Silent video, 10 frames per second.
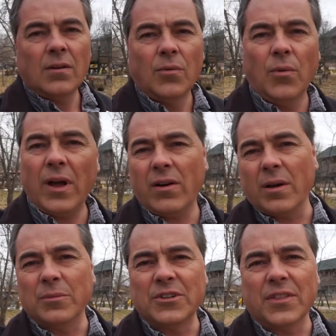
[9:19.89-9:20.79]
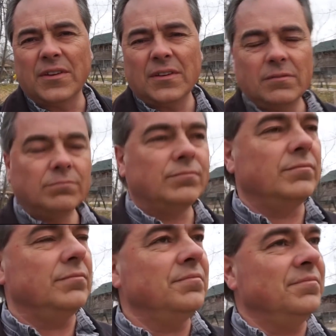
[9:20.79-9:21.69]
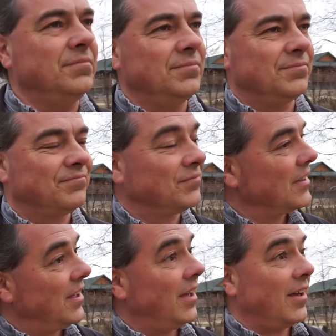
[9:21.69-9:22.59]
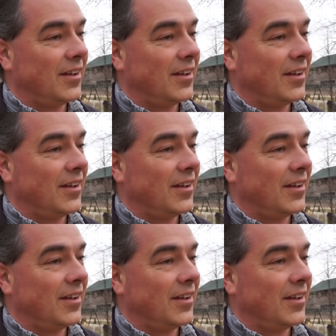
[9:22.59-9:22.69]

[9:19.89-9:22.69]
Welcome to the... Yeah.